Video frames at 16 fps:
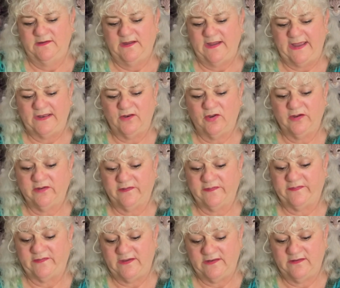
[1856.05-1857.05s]
And like I
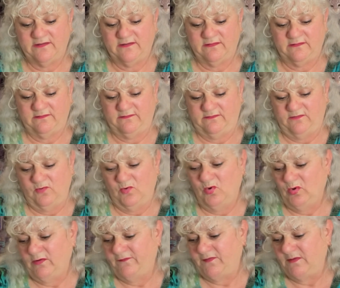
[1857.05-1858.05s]
said,
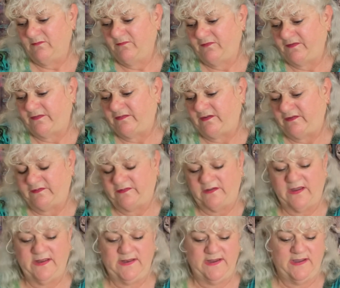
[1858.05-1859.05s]
all of them for
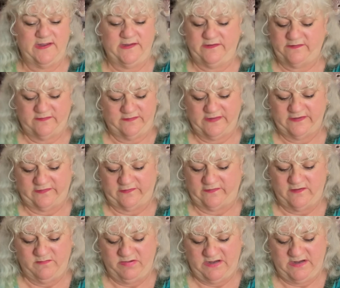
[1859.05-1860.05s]
$6.88. That's
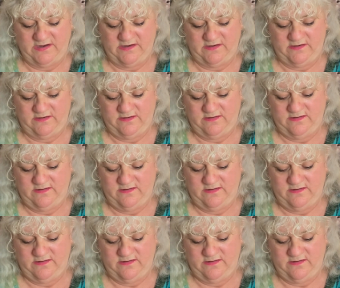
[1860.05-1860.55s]
a bargain.